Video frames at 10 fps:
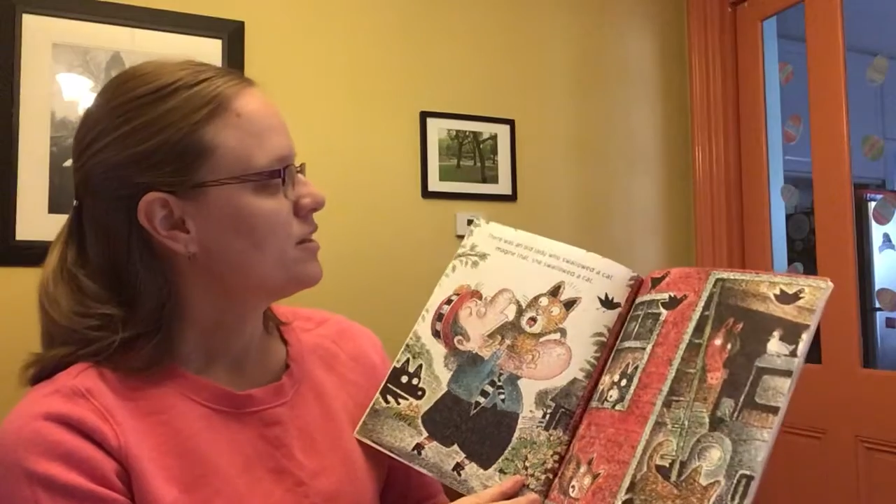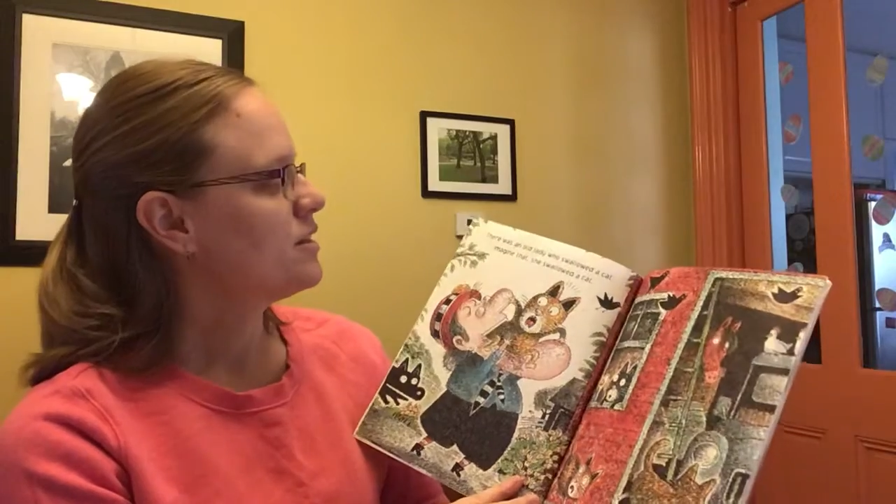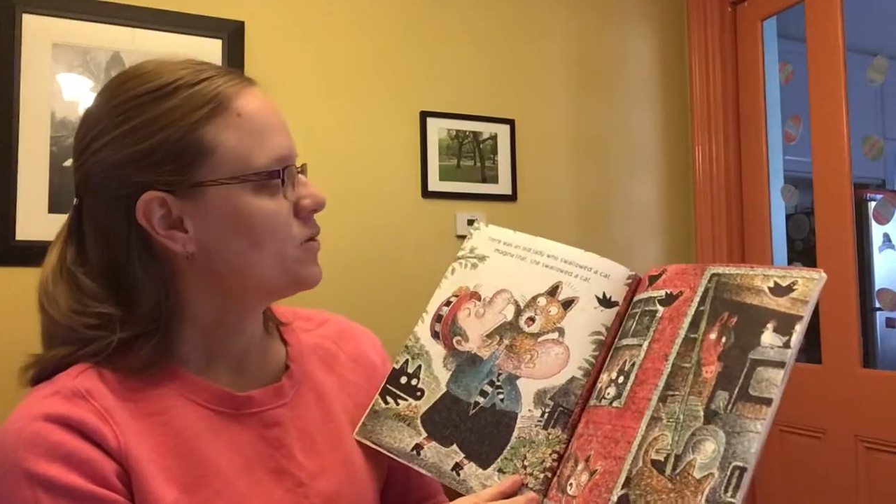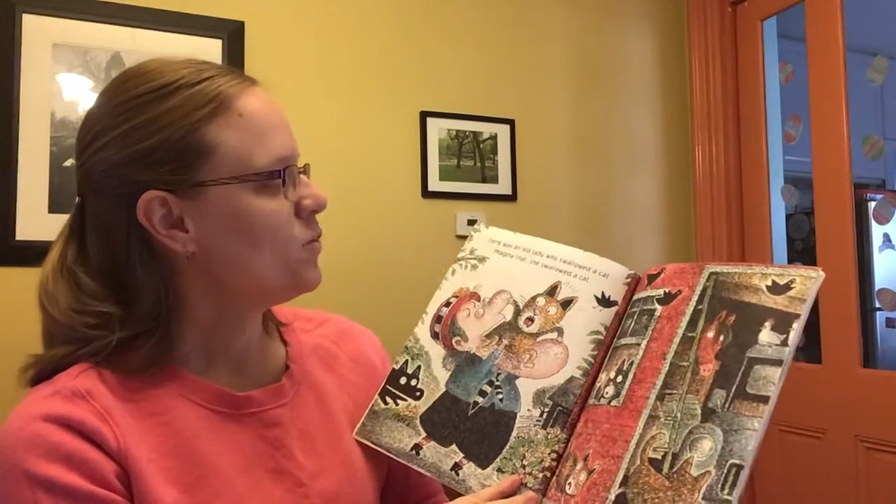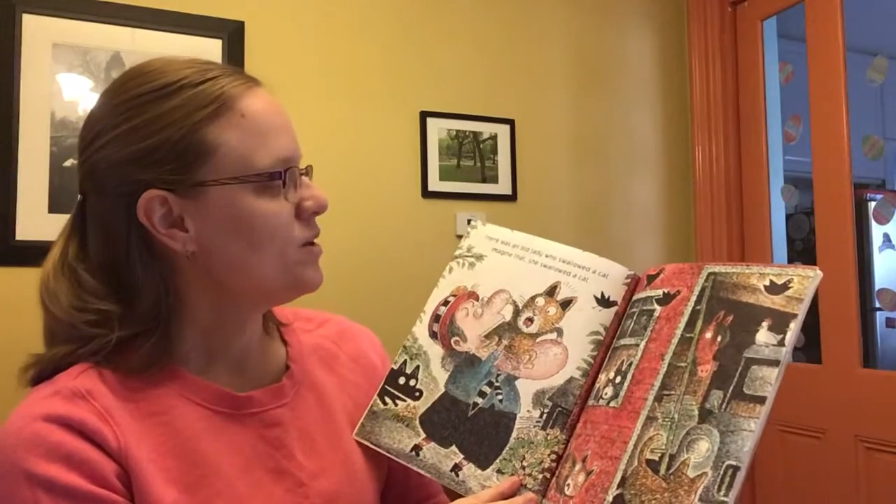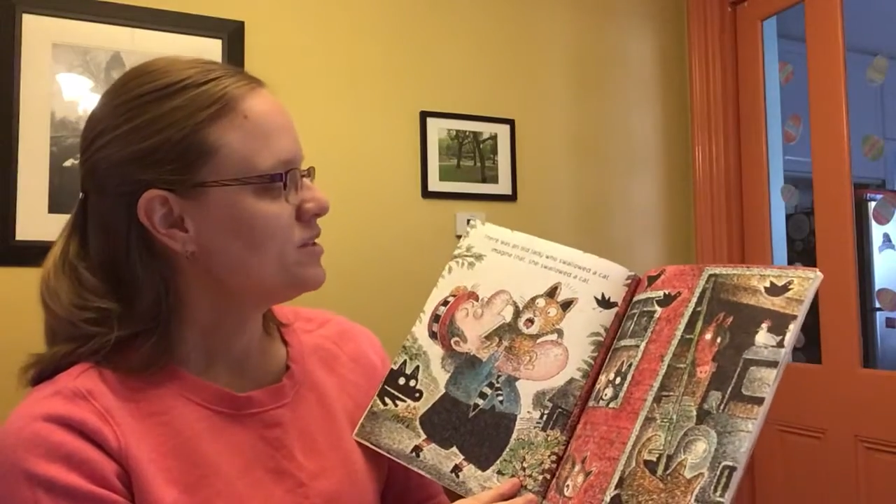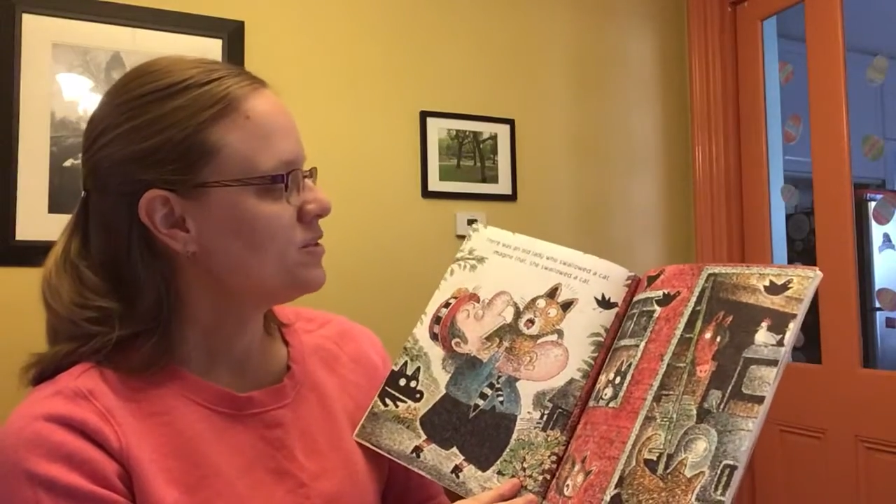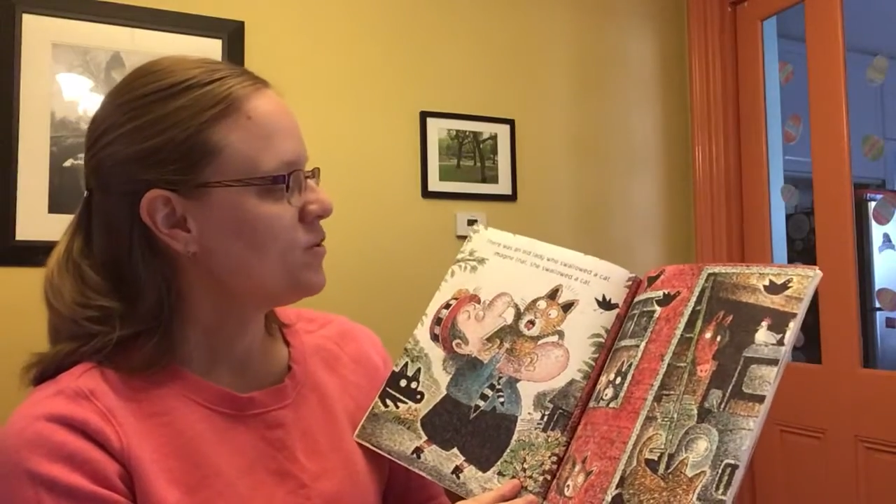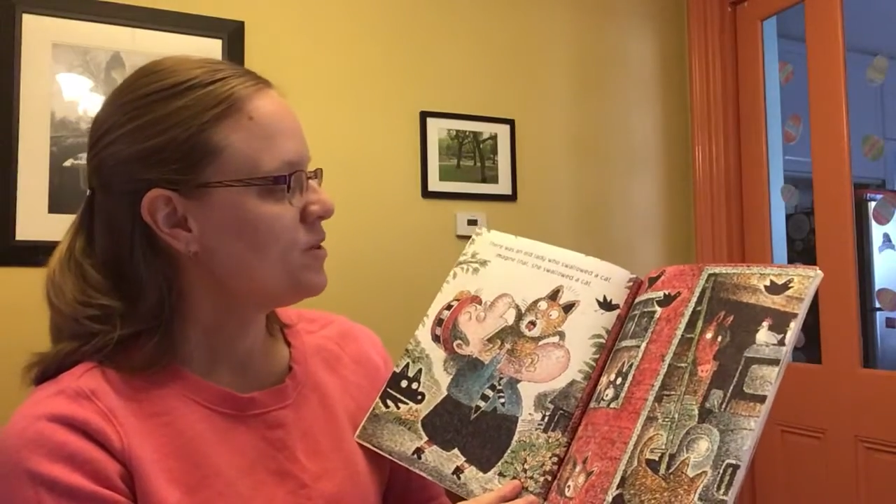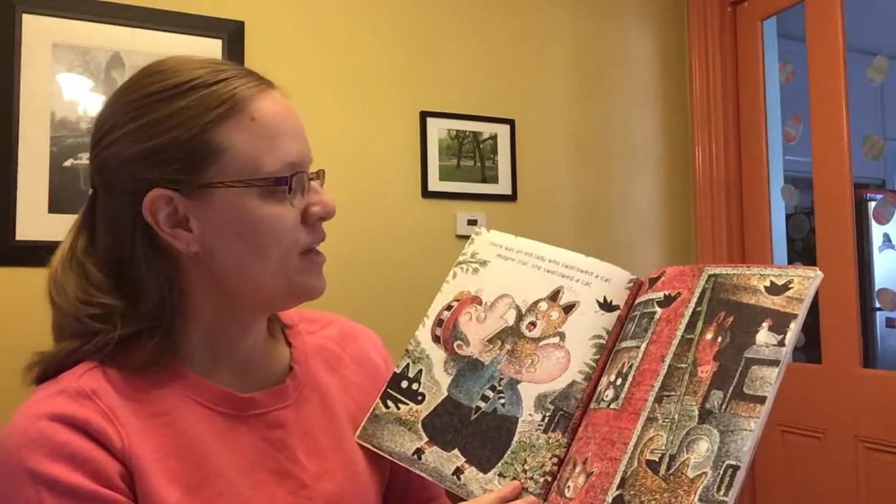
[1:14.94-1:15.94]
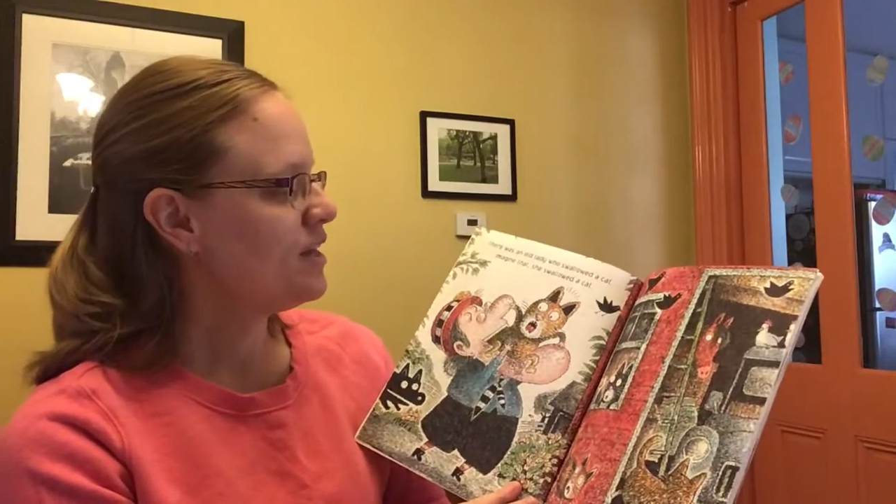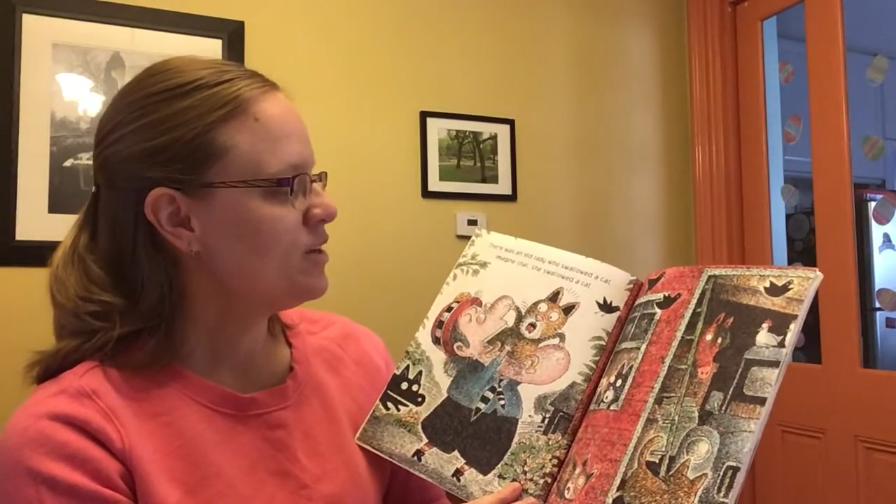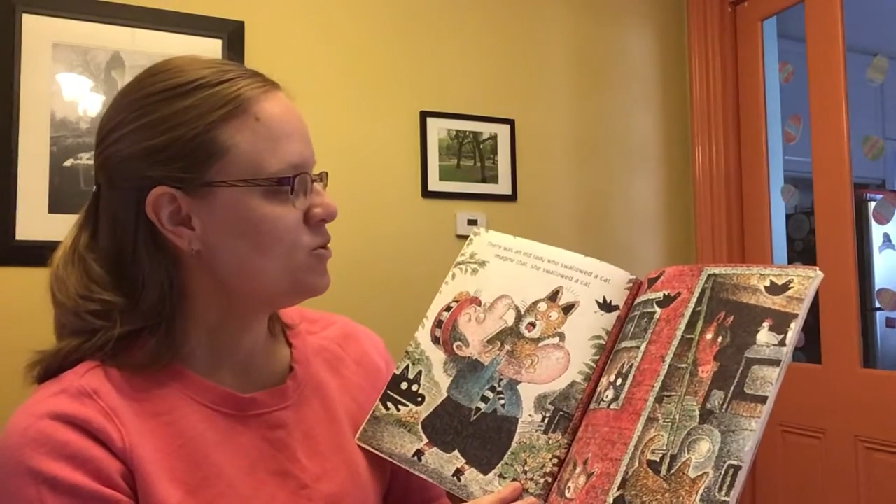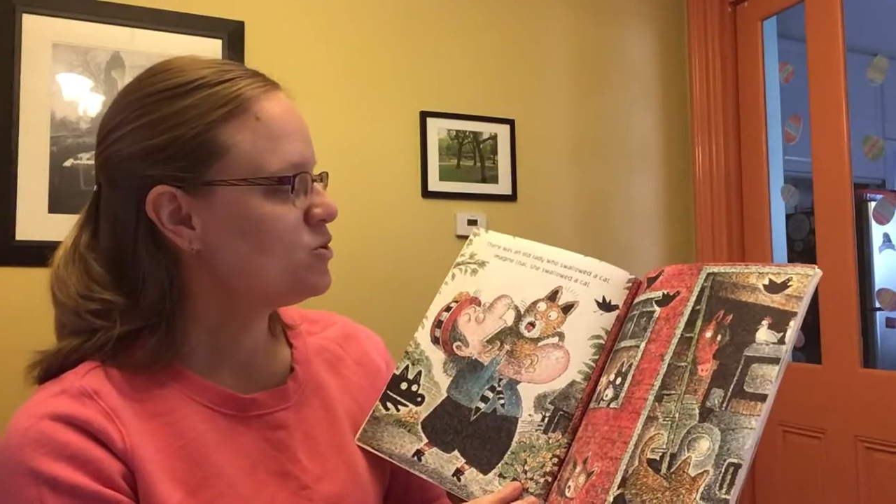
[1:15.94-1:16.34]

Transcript: There was an old lady who